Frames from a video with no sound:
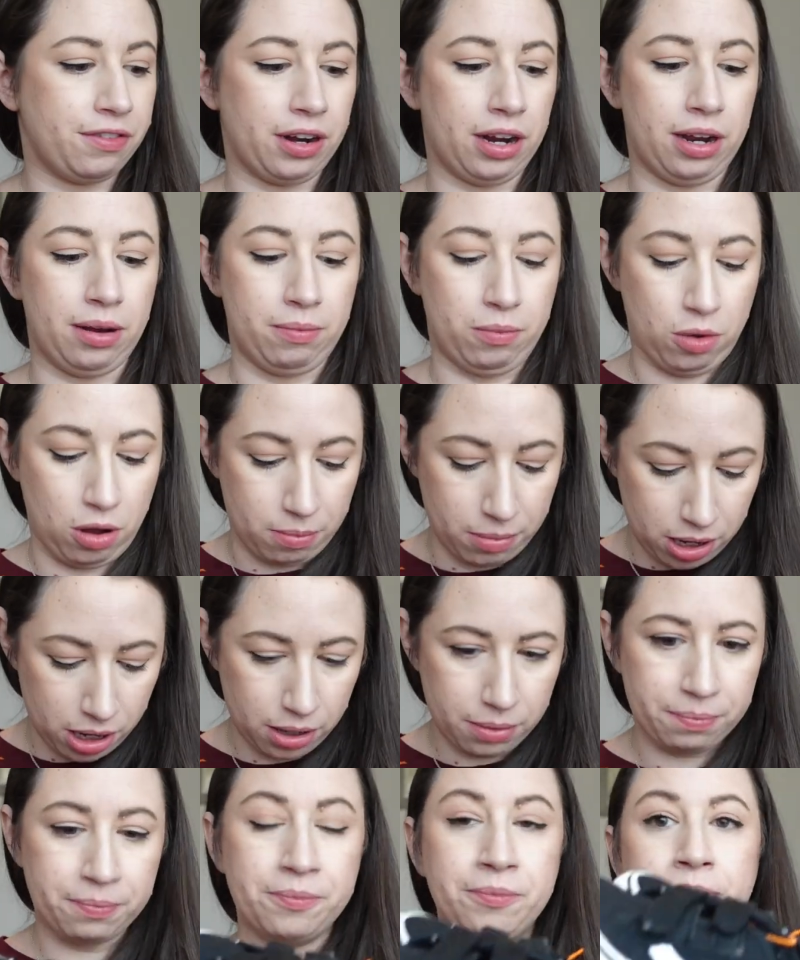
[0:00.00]
from
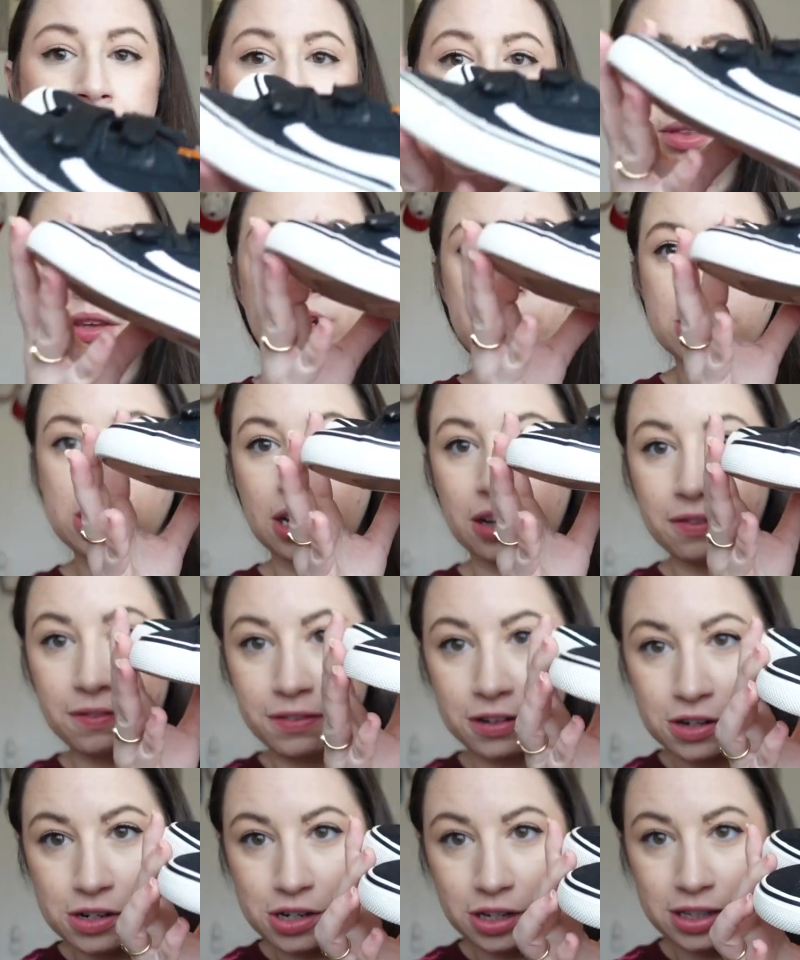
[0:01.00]
Walmart. So
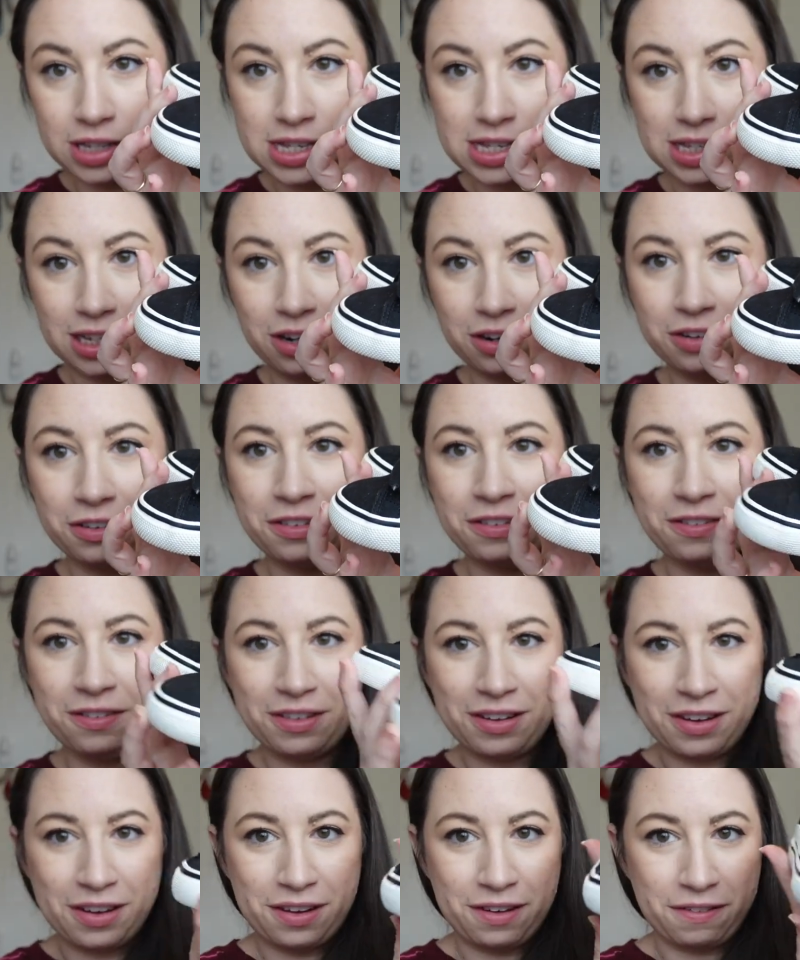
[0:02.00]
first are these little
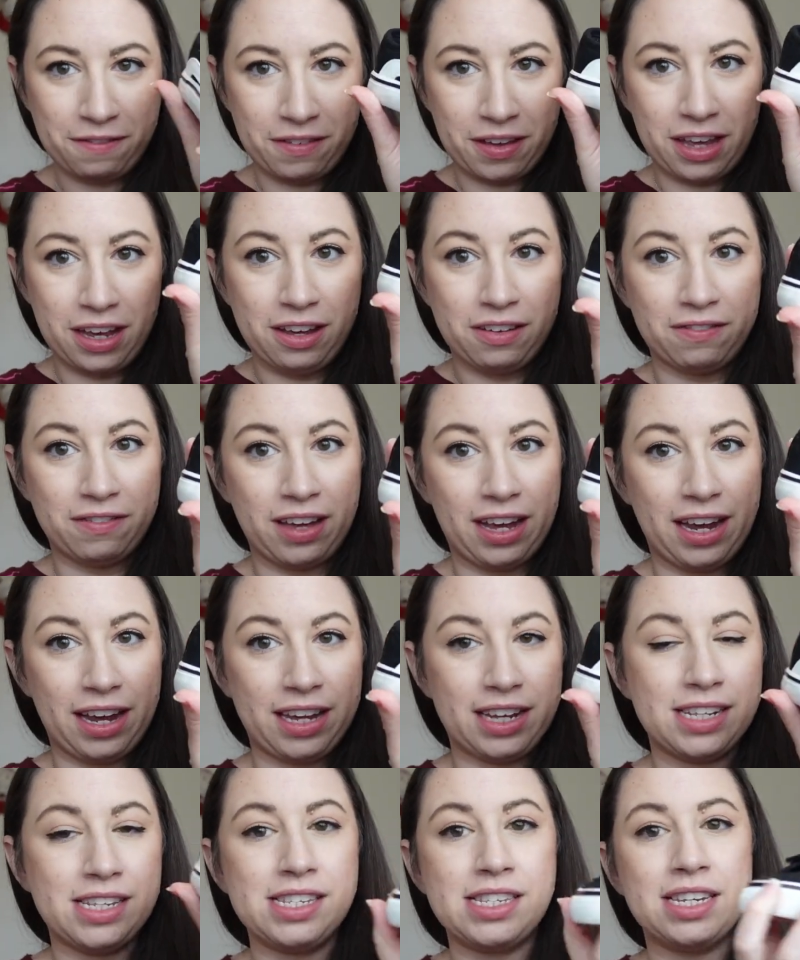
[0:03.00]
fake
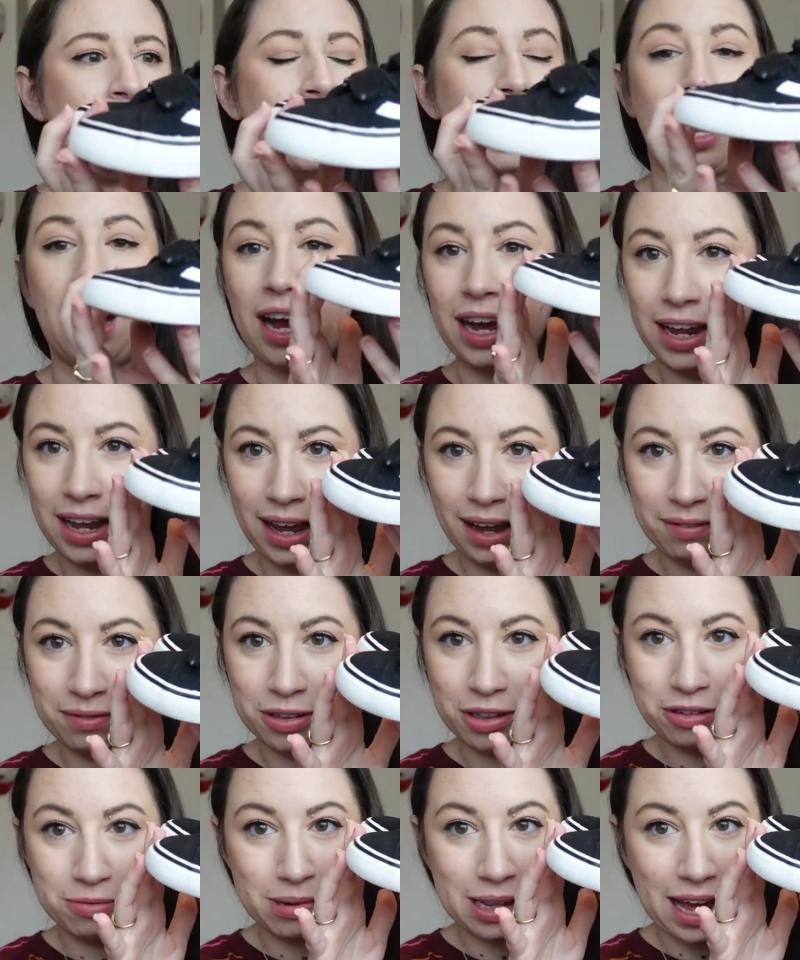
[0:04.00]
Vans. I have
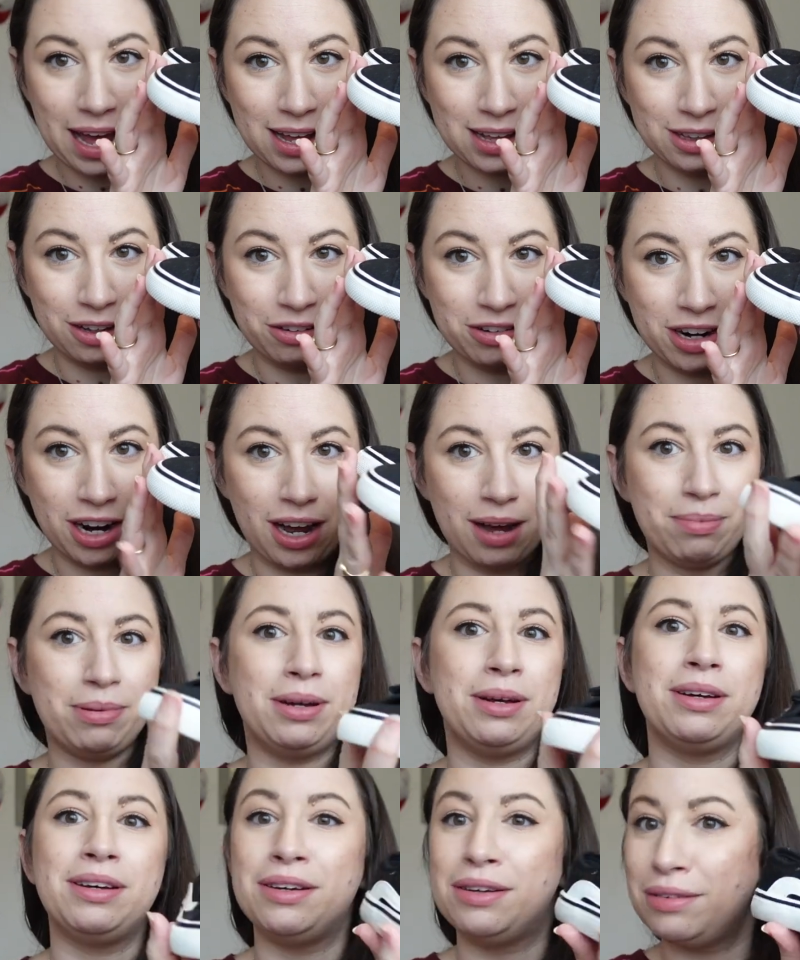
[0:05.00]
little black low top
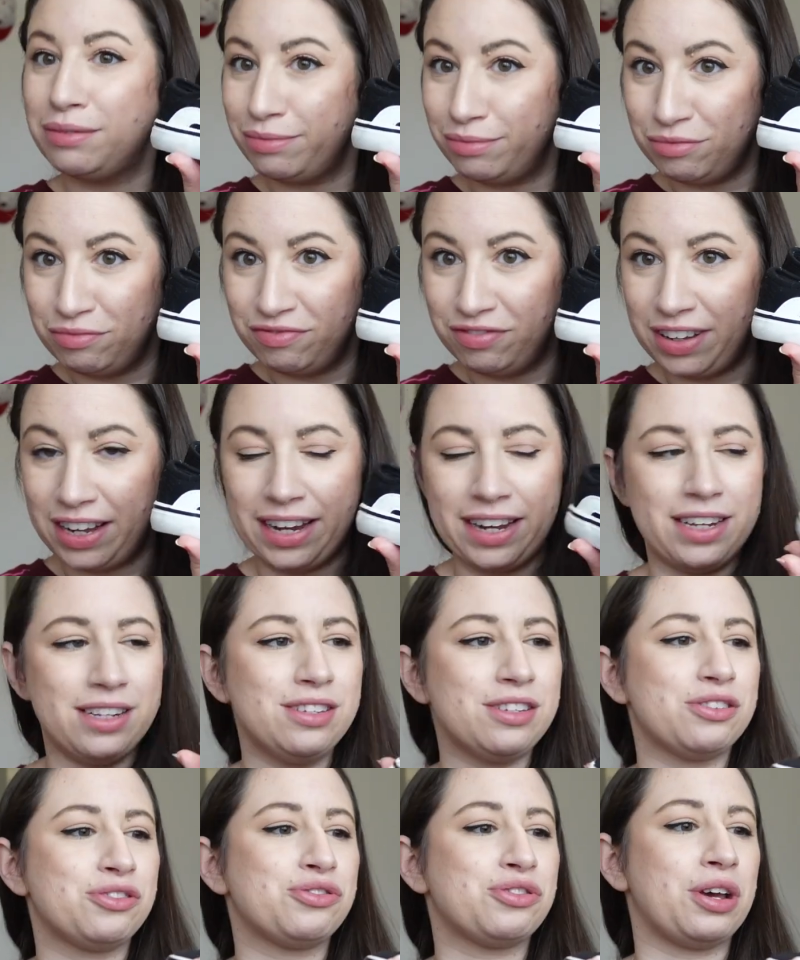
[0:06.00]

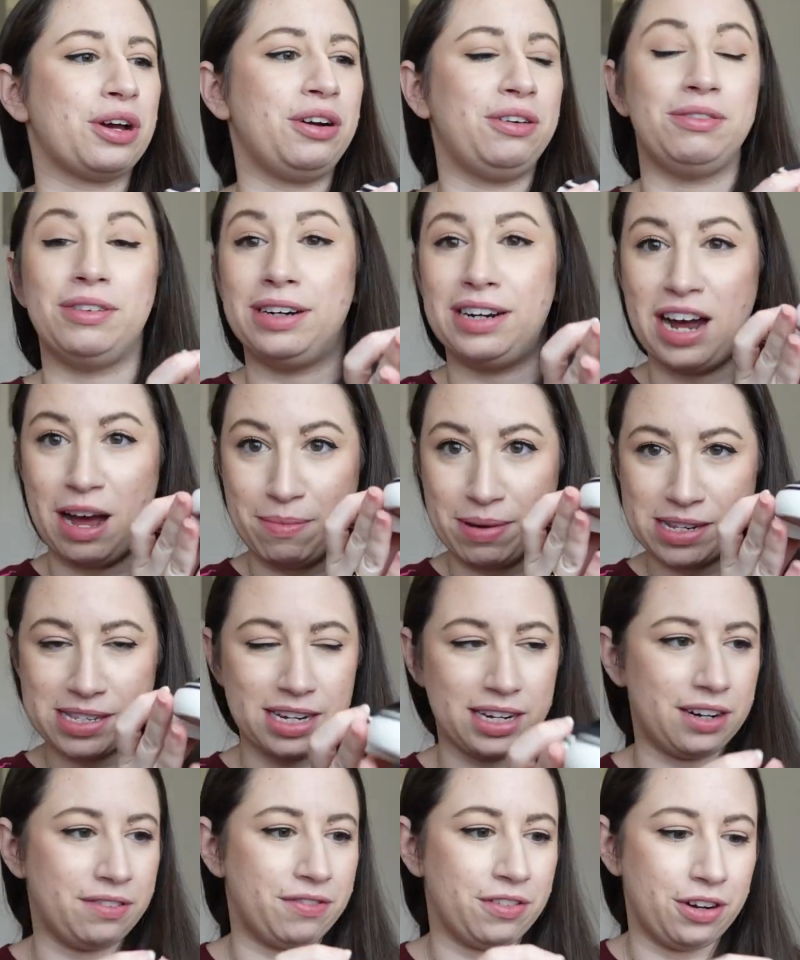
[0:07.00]
Vans, so I'm
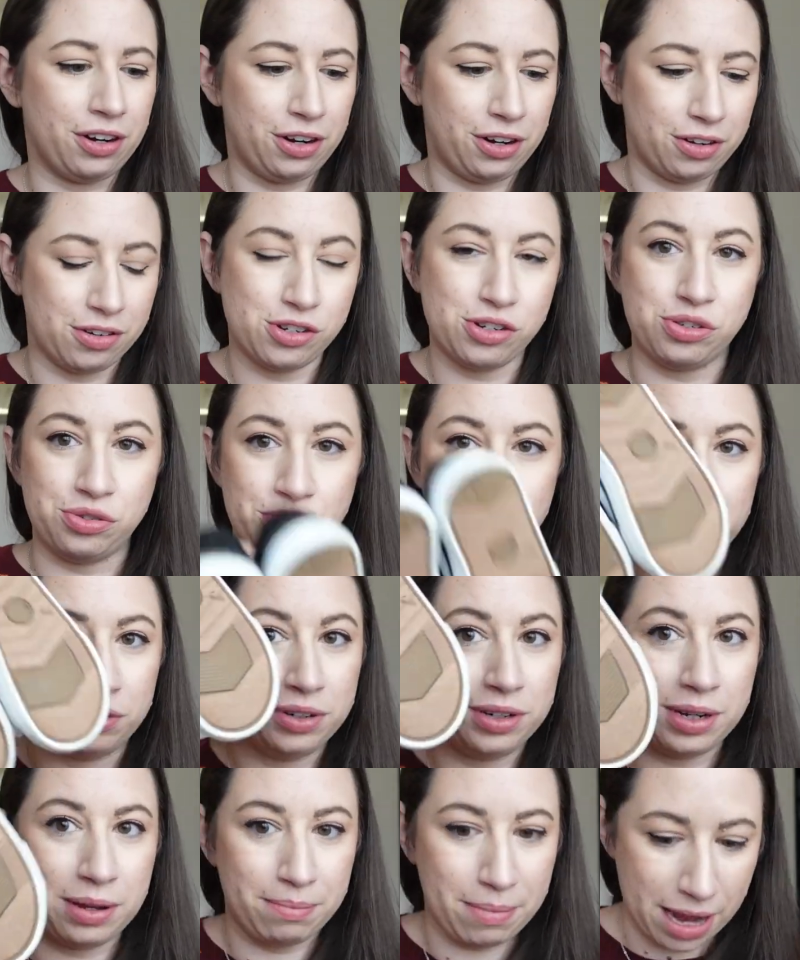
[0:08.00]
excited for her to
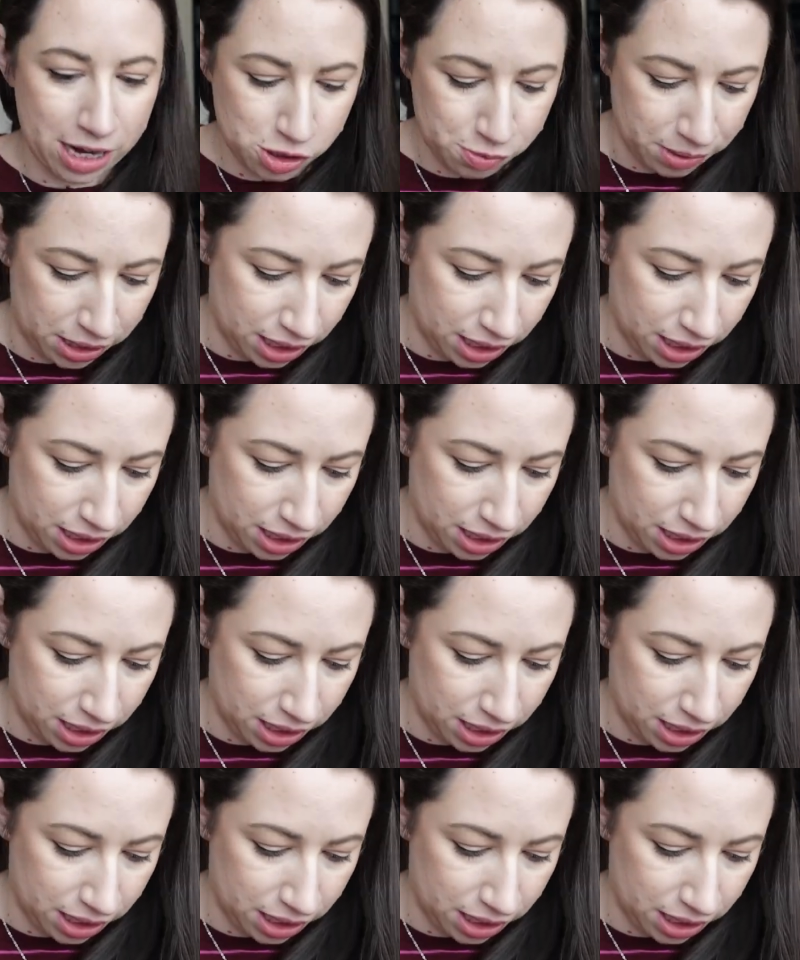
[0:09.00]
match